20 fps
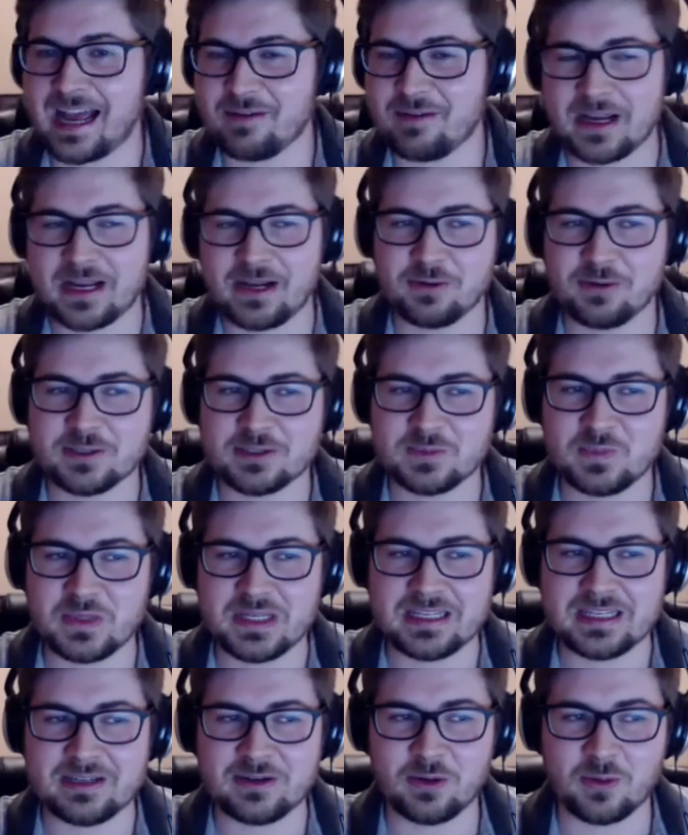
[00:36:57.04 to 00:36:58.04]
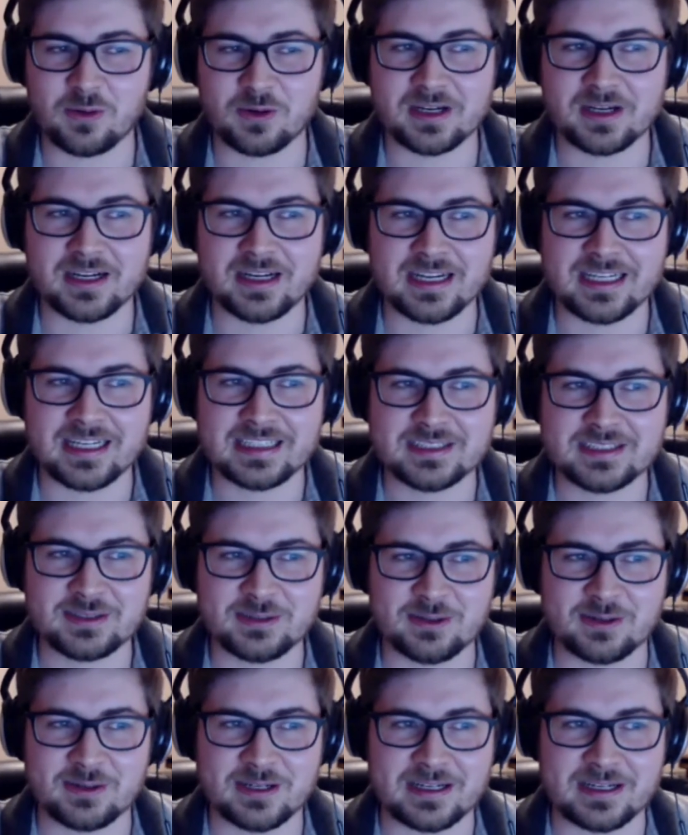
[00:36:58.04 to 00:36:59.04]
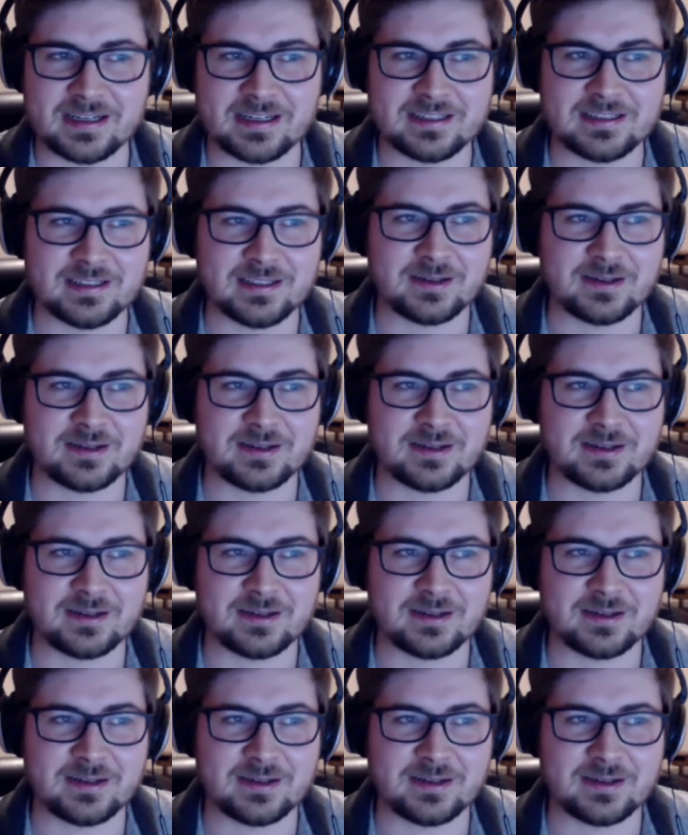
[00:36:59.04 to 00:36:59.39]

I always been organized, or